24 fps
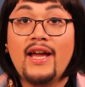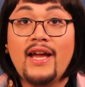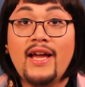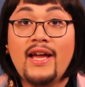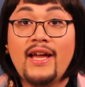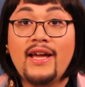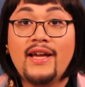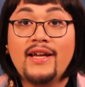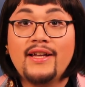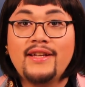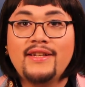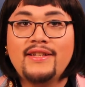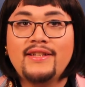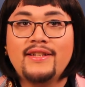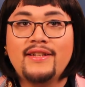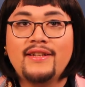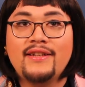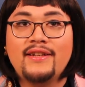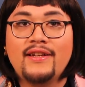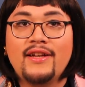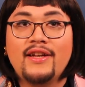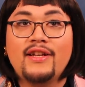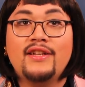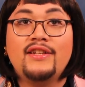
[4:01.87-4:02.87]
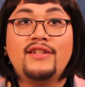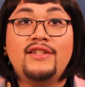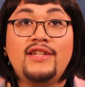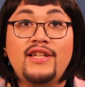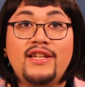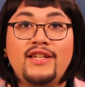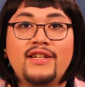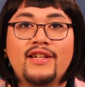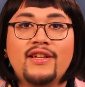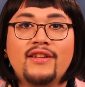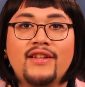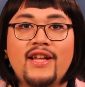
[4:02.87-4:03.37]
And
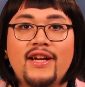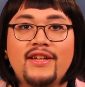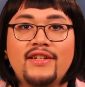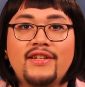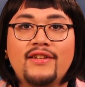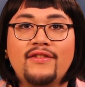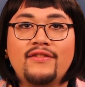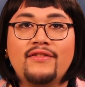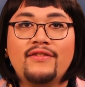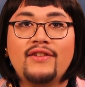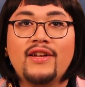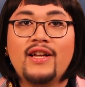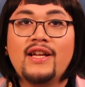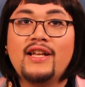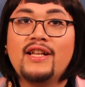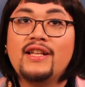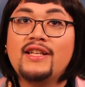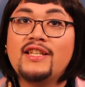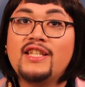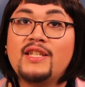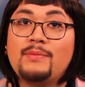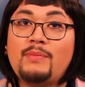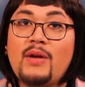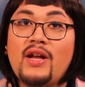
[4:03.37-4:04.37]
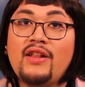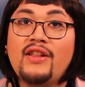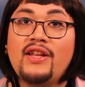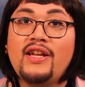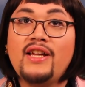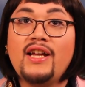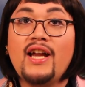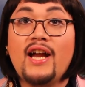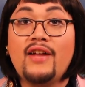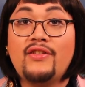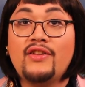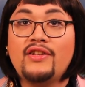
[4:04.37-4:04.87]
Dean Collective, Spelling
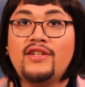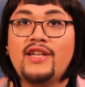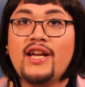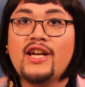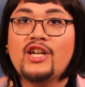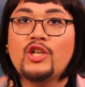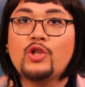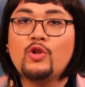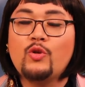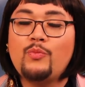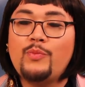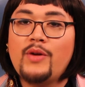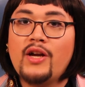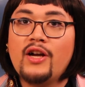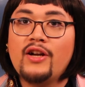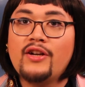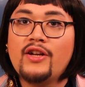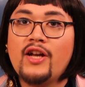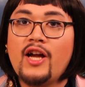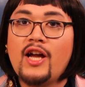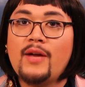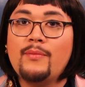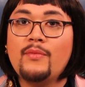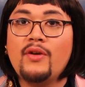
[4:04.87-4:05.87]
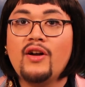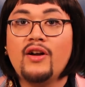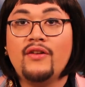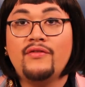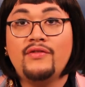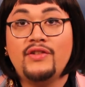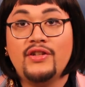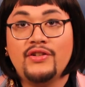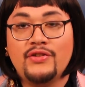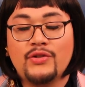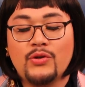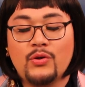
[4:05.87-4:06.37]
and the Textual Paradigm of
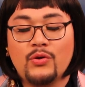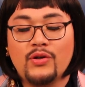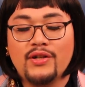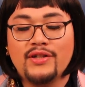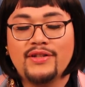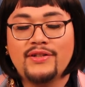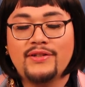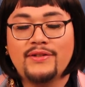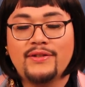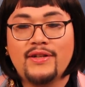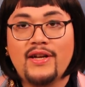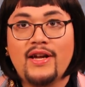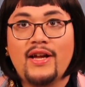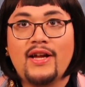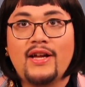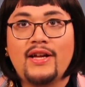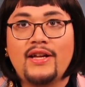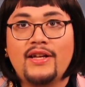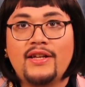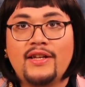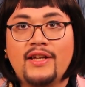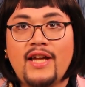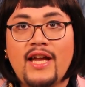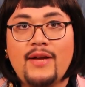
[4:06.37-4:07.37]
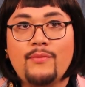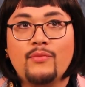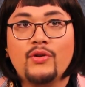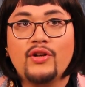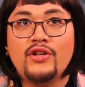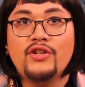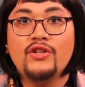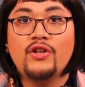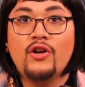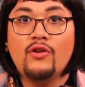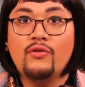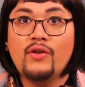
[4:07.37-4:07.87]
Discourse,
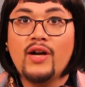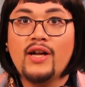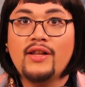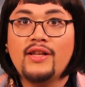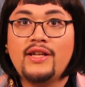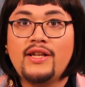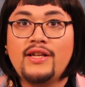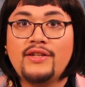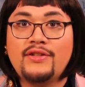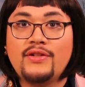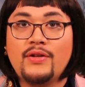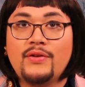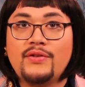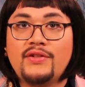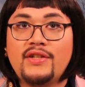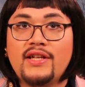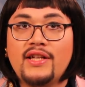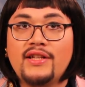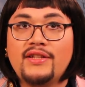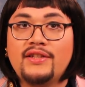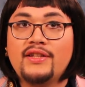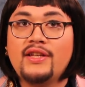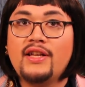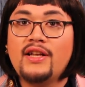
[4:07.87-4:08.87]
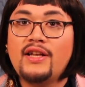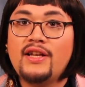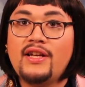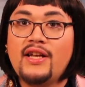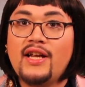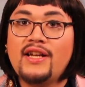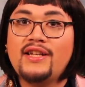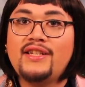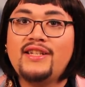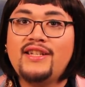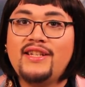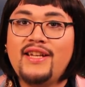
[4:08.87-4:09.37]
Cambridge, O'Reilly & Associates,
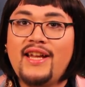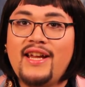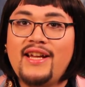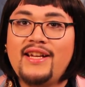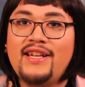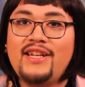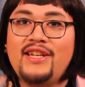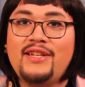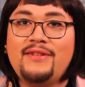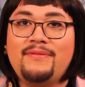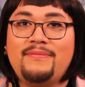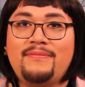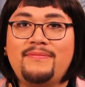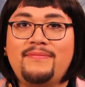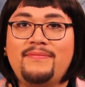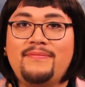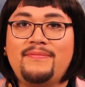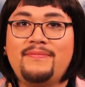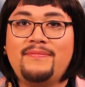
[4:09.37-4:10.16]
1980.